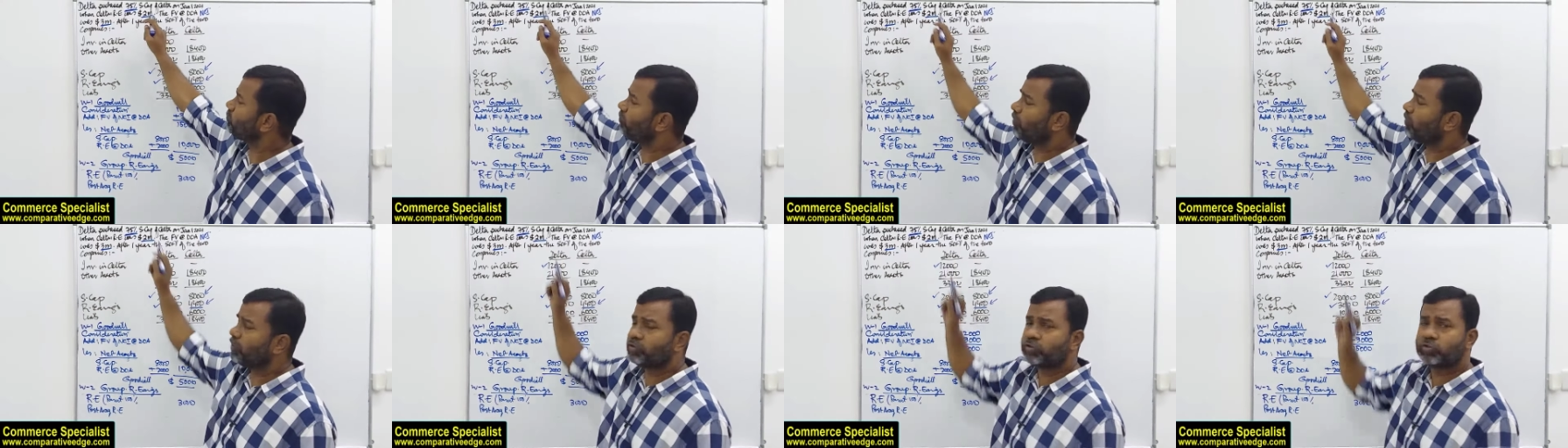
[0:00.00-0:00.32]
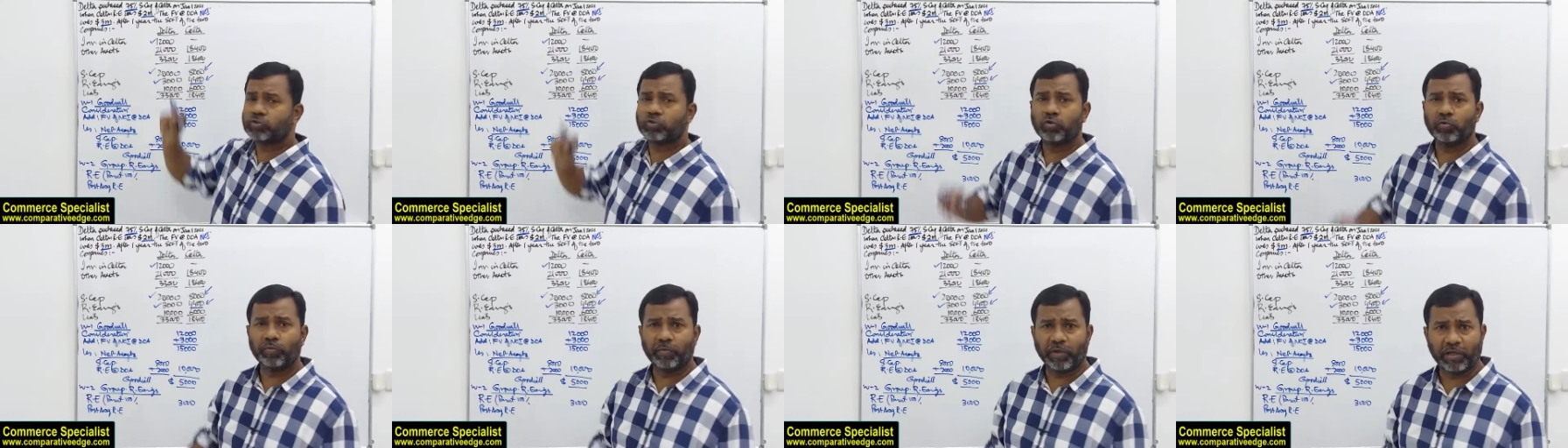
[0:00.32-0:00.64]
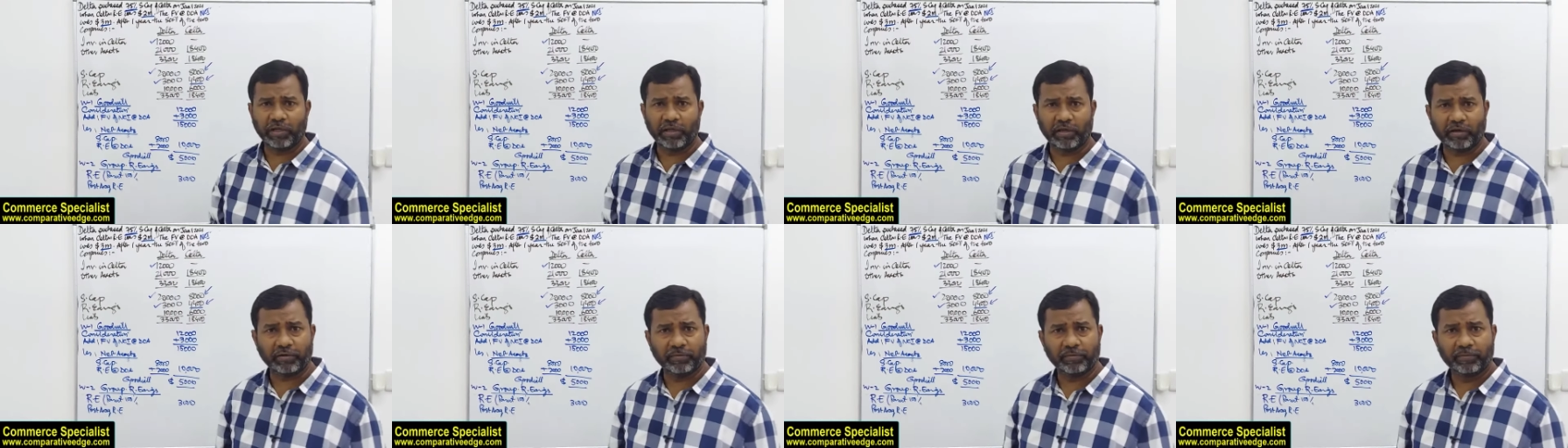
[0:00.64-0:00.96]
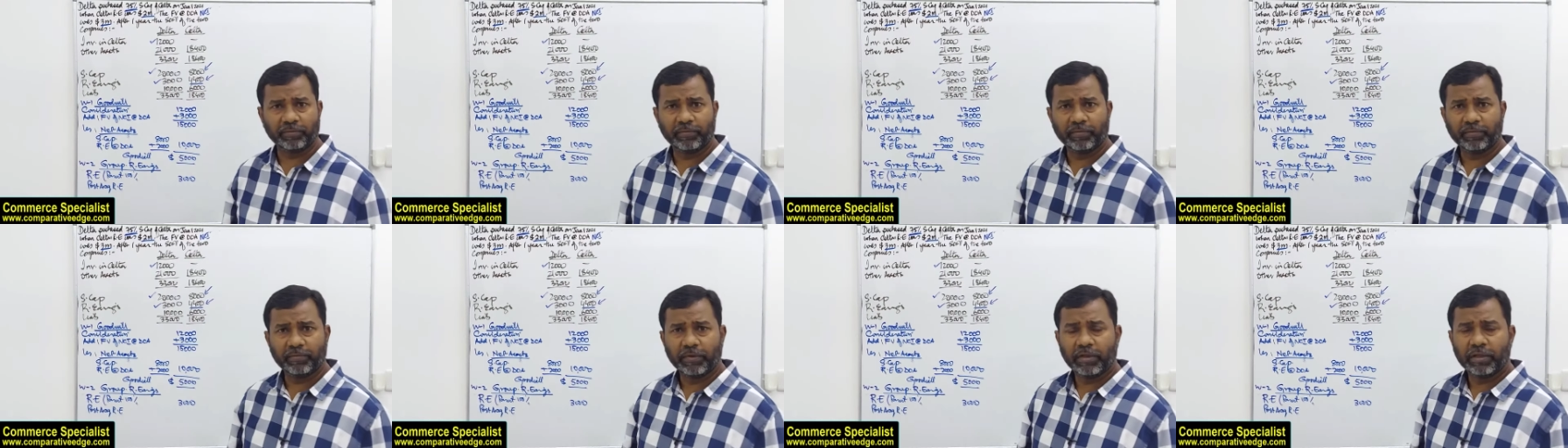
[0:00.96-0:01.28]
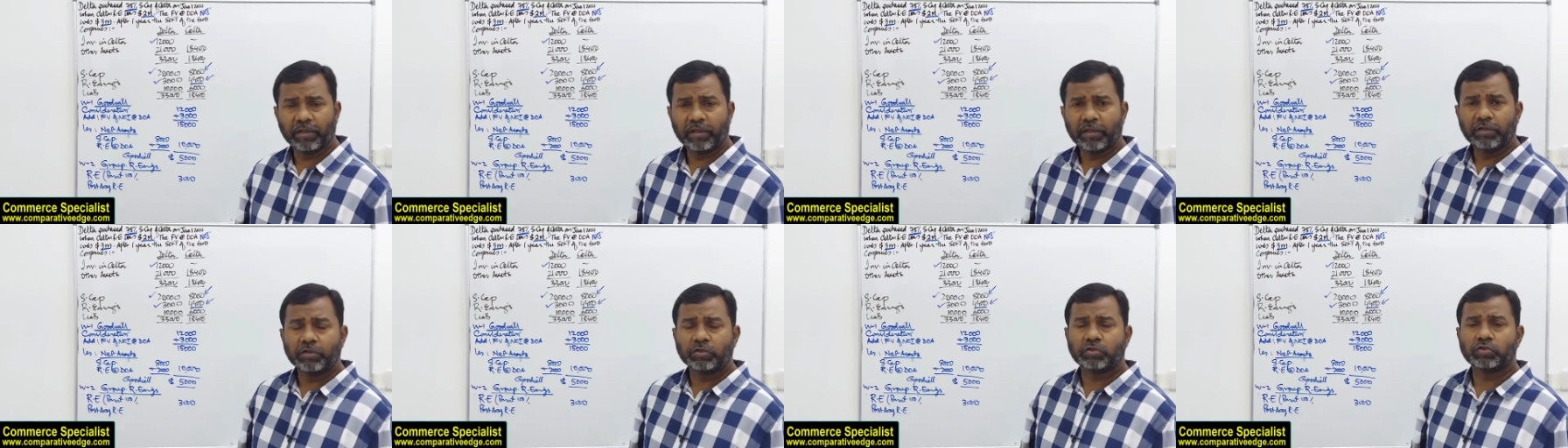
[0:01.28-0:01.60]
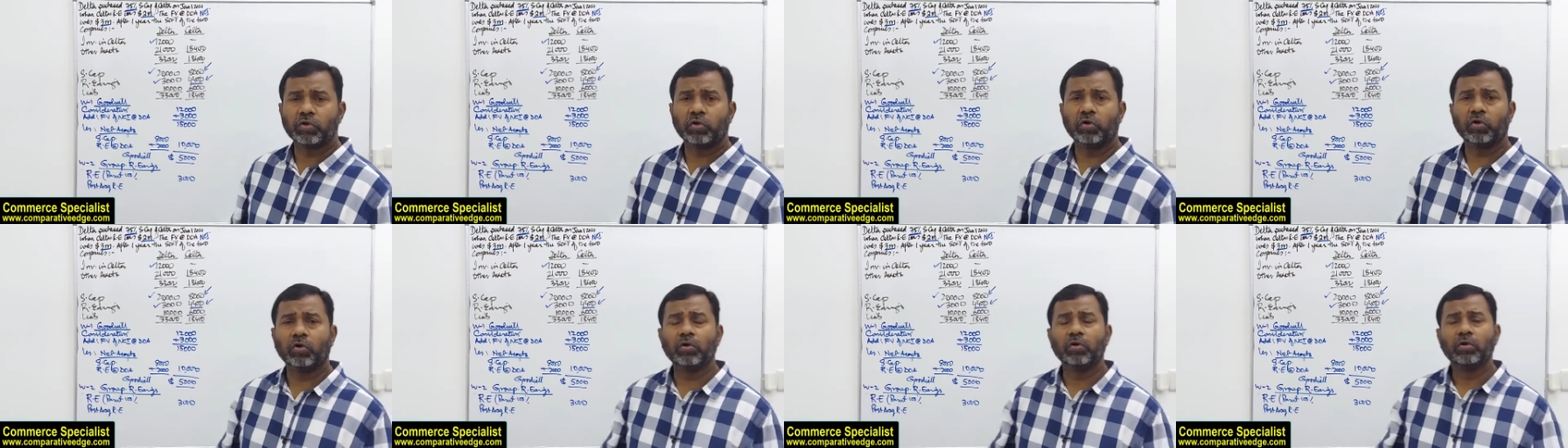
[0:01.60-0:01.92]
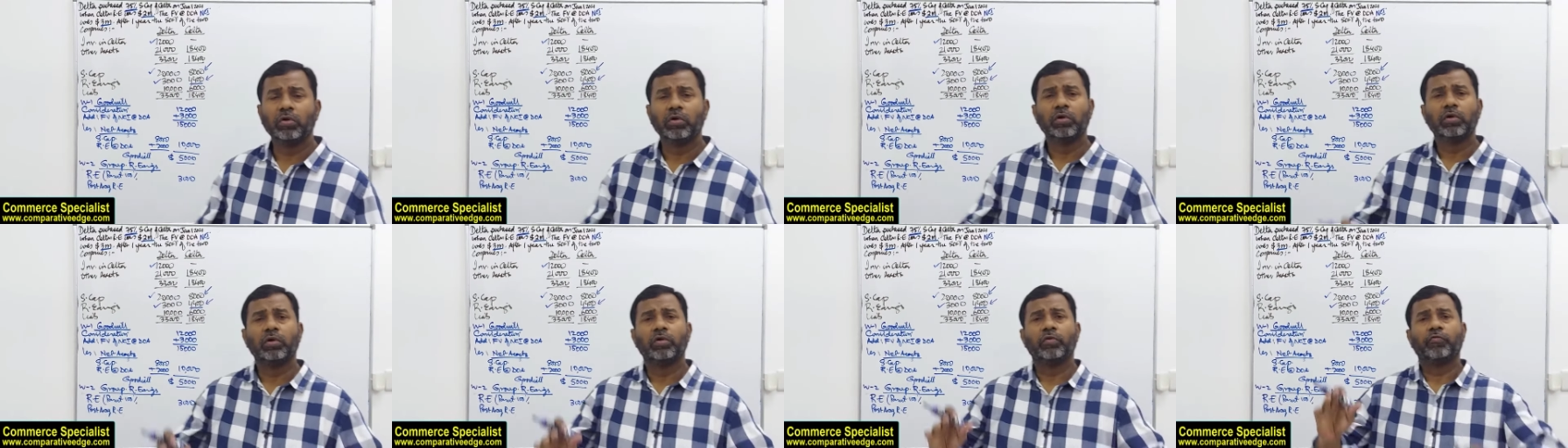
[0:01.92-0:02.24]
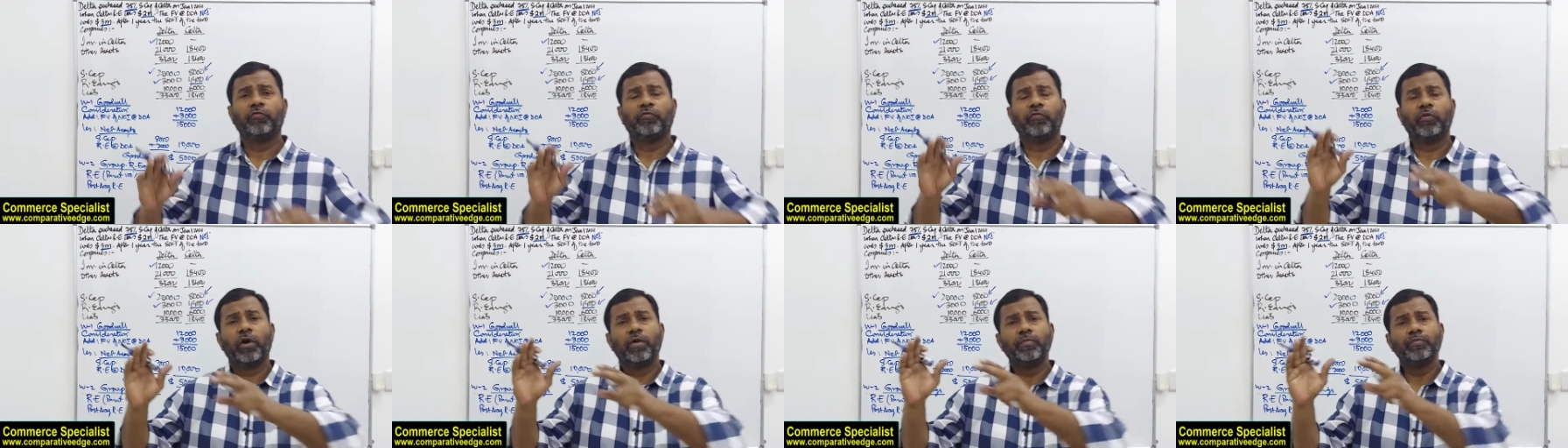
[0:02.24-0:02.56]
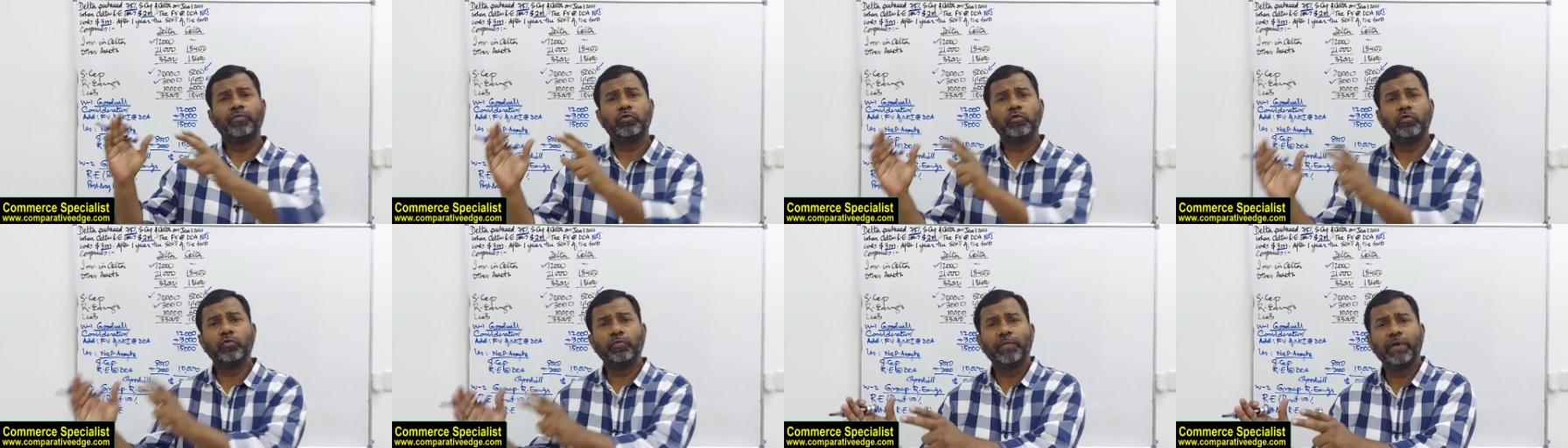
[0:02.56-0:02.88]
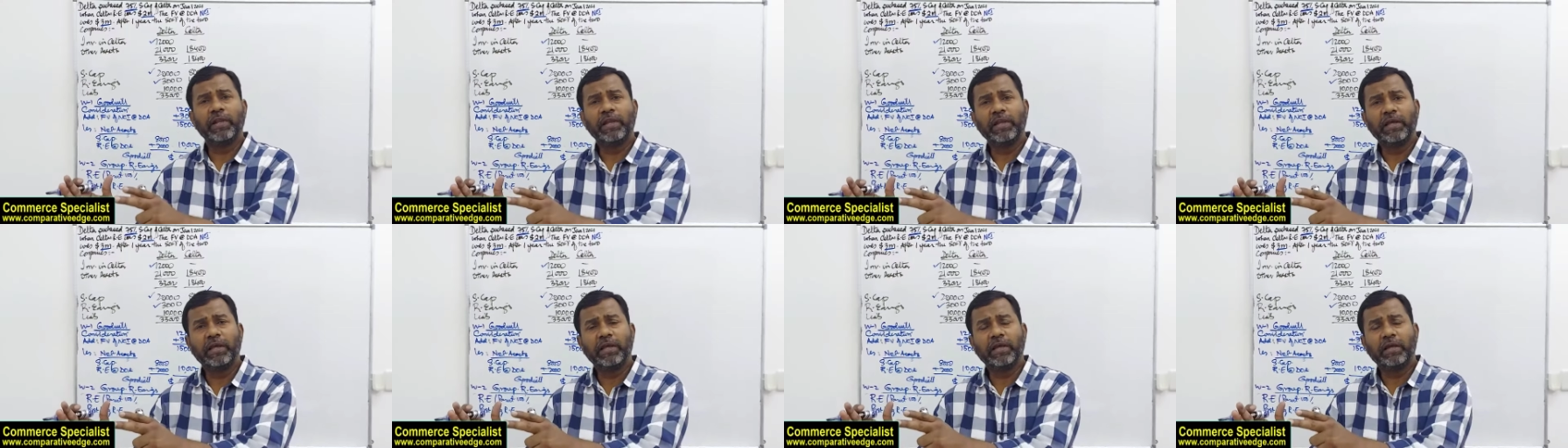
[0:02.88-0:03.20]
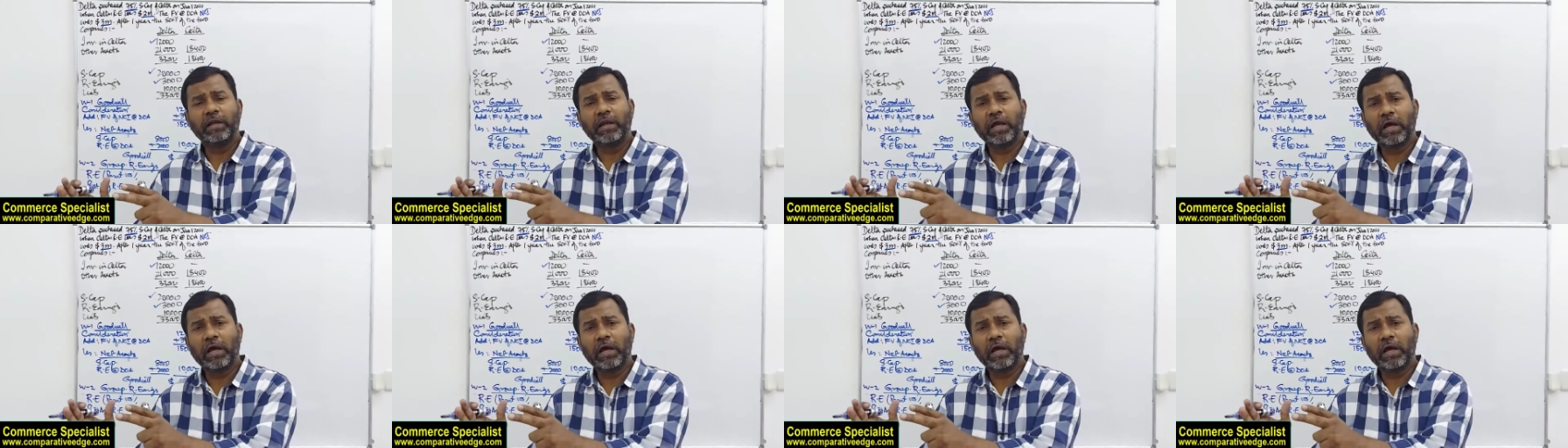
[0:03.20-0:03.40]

it was 2 million. So from 2 million,